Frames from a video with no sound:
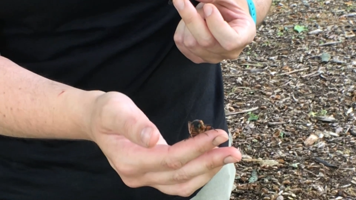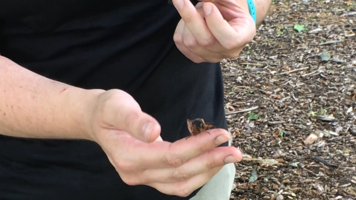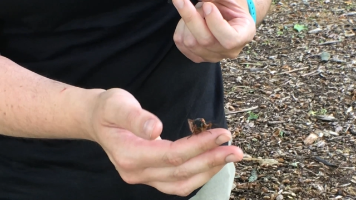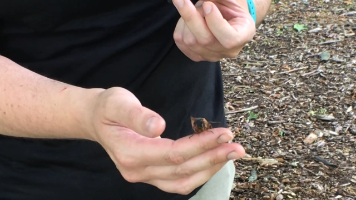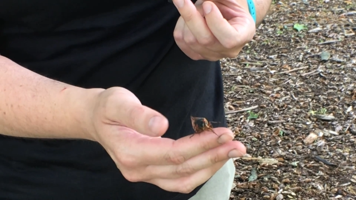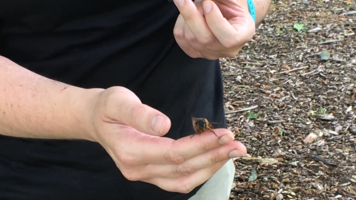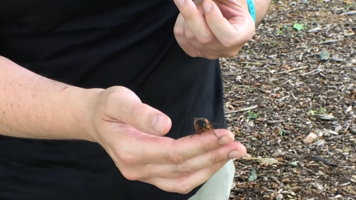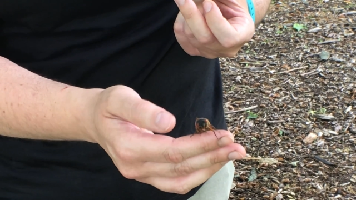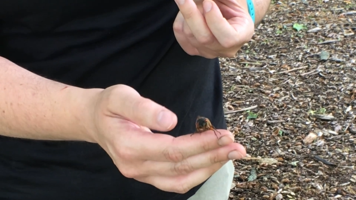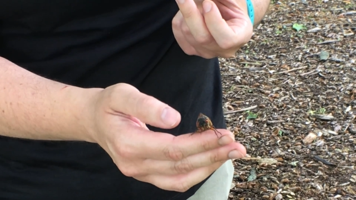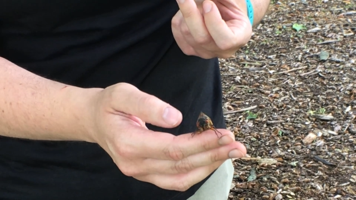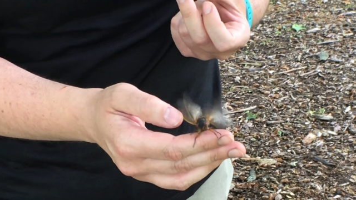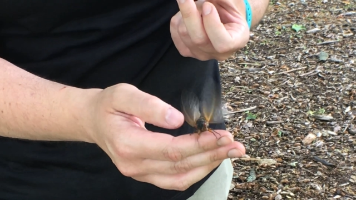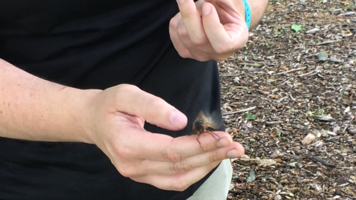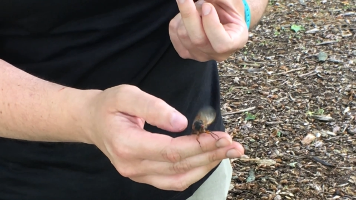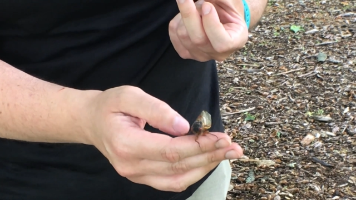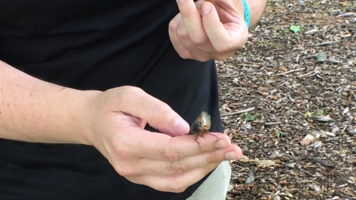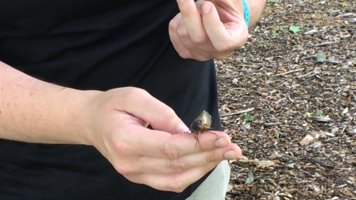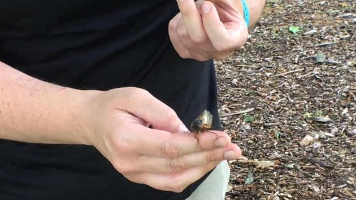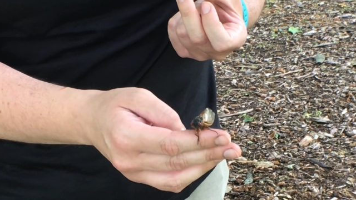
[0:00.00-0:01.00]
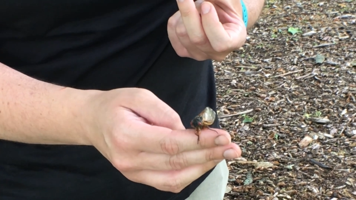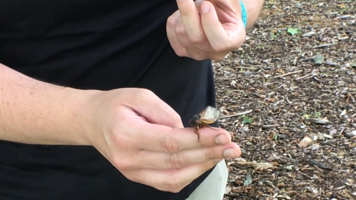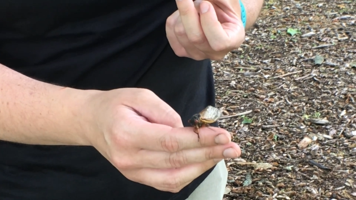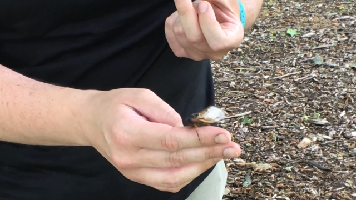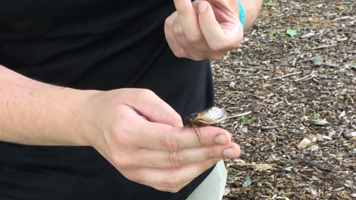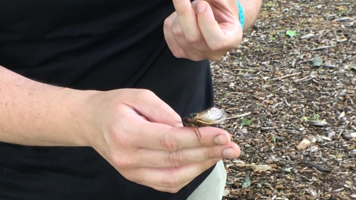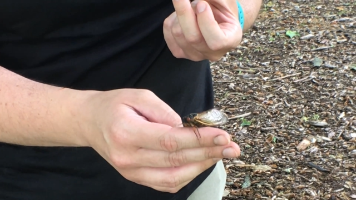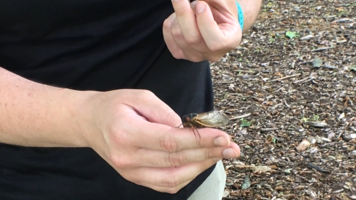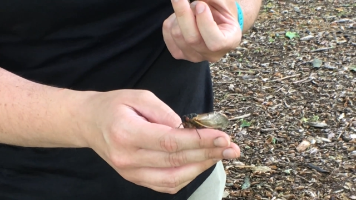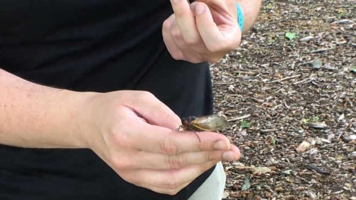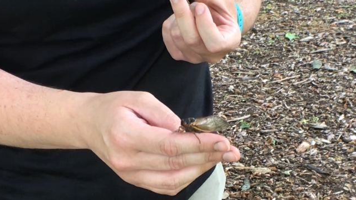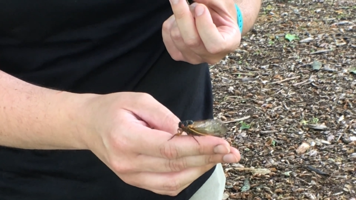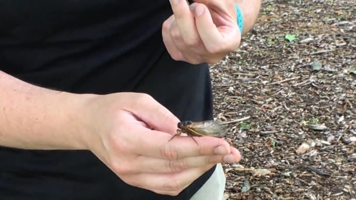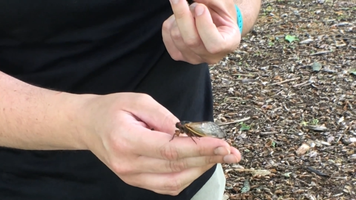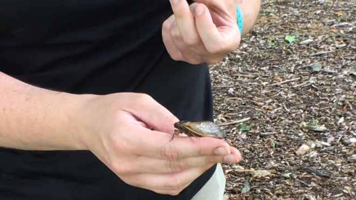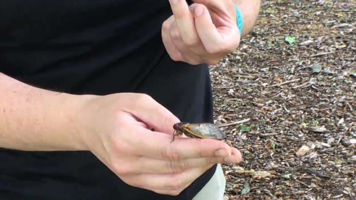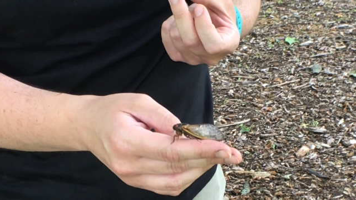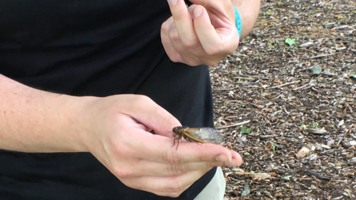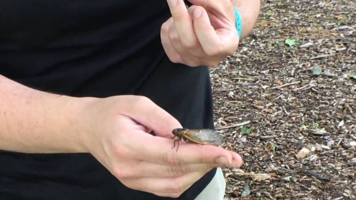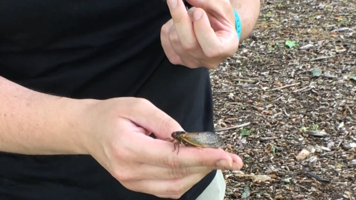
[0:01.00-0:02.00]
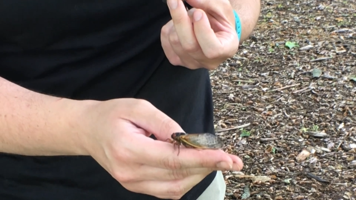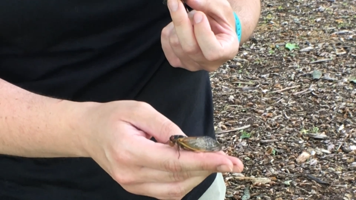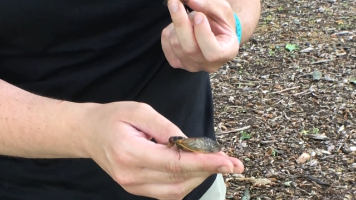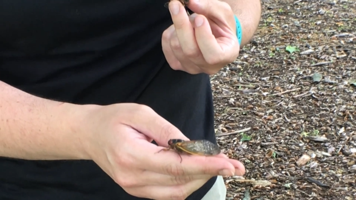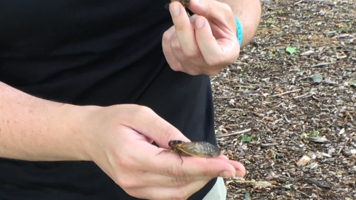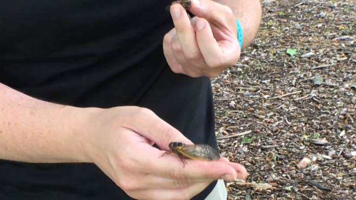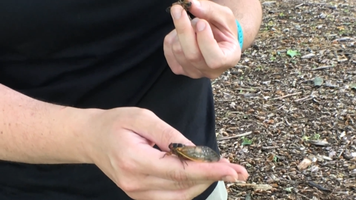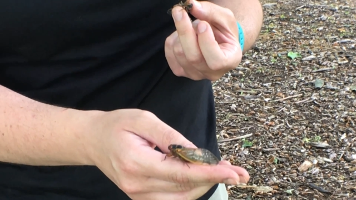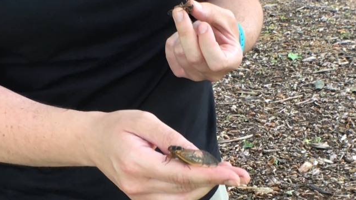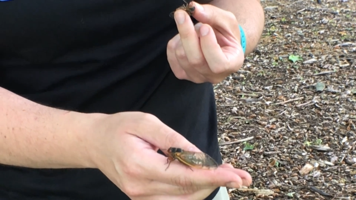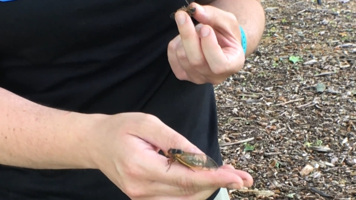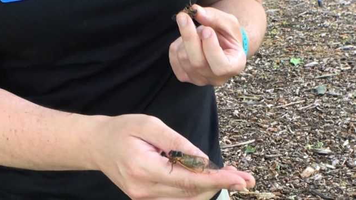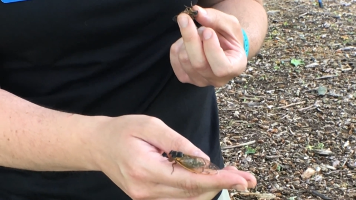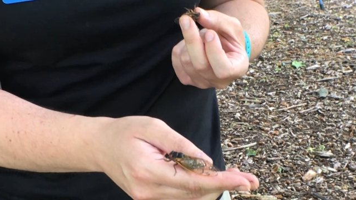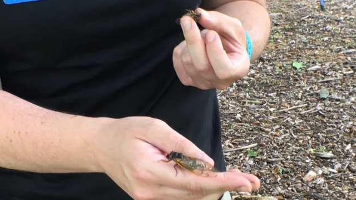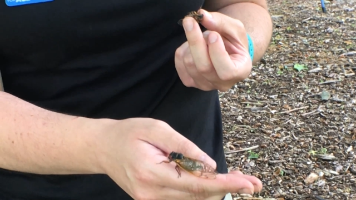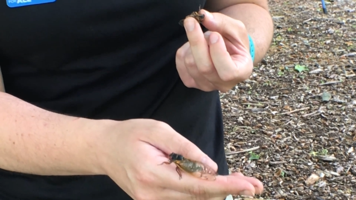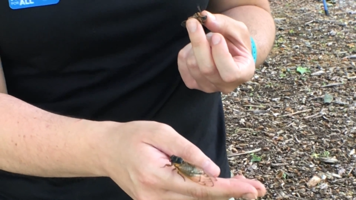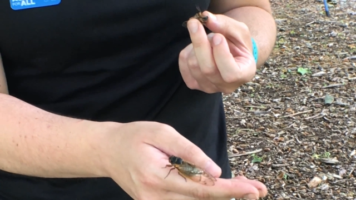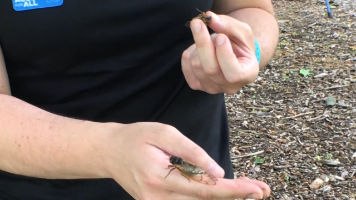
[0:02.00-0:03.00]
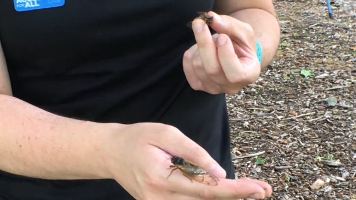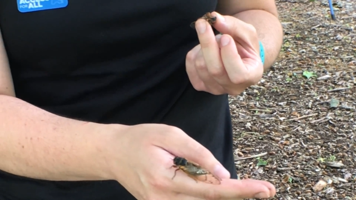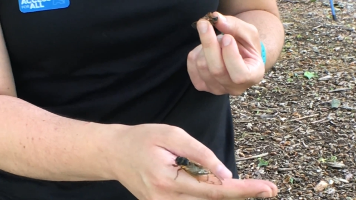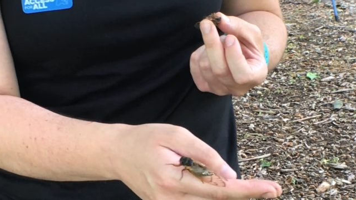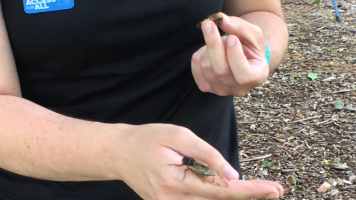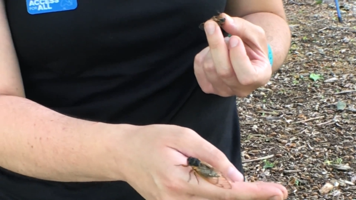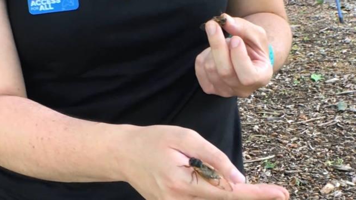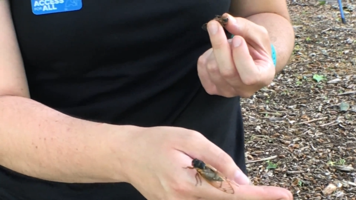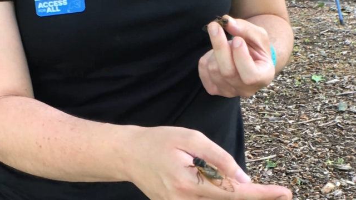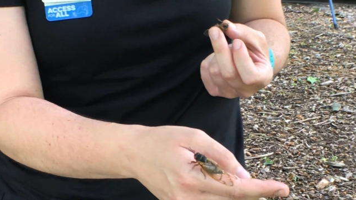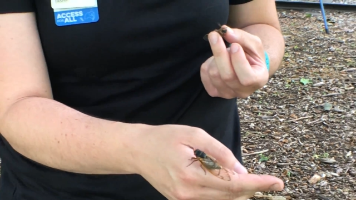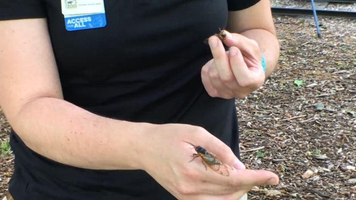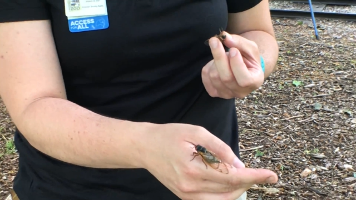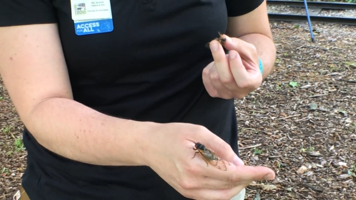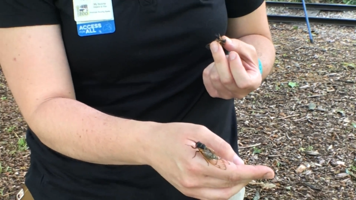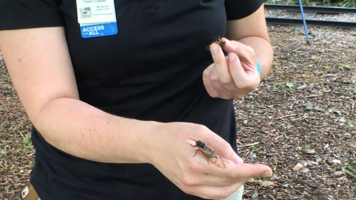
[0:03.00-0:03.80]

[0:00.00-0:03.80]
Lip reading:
No face is visible, so there are no lips to read.